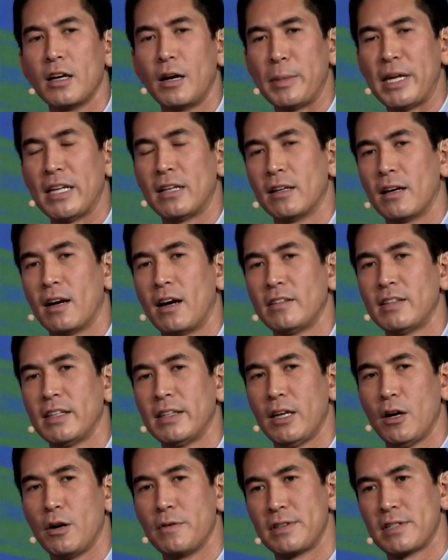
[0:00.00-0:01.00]
I mean, I think
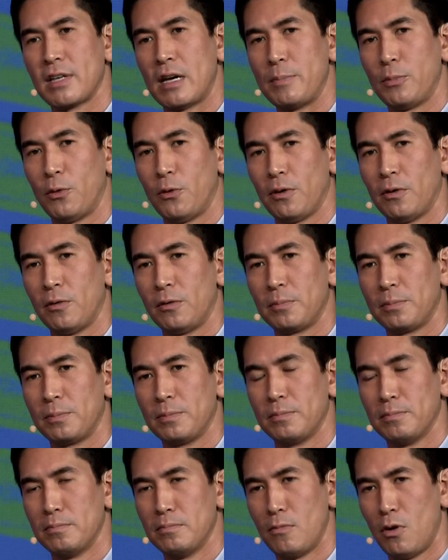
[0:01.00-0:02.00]
the Oversight Board
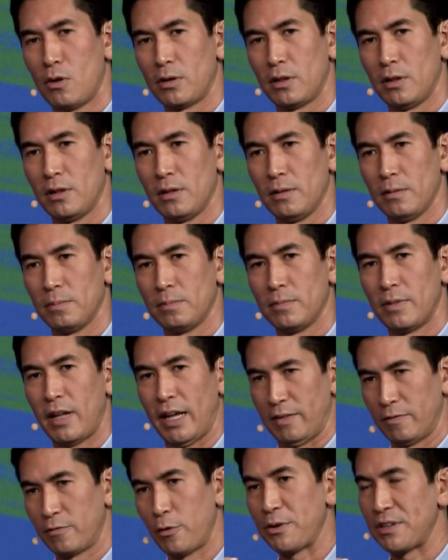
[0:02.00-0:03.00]
model,
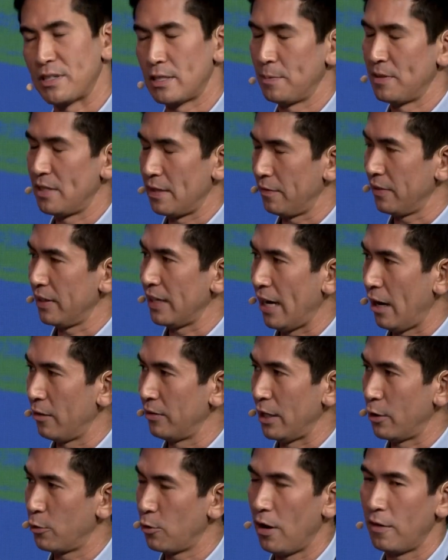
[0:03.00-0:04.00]
like very specifically how
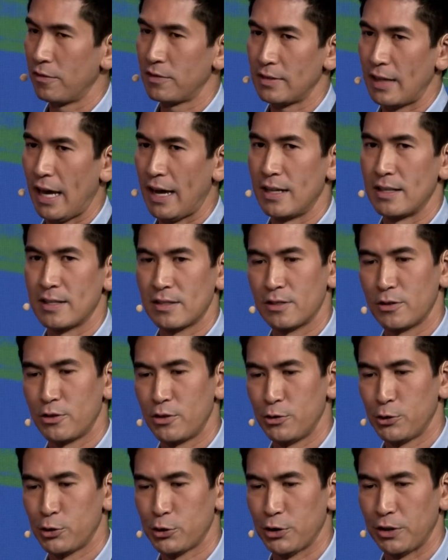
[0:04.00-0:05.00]
they crafted that
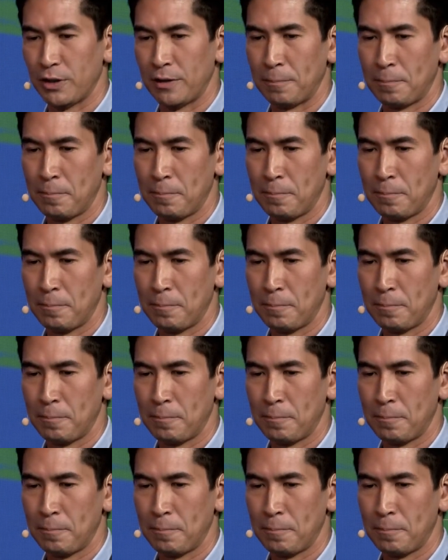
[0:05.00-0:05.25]
institution,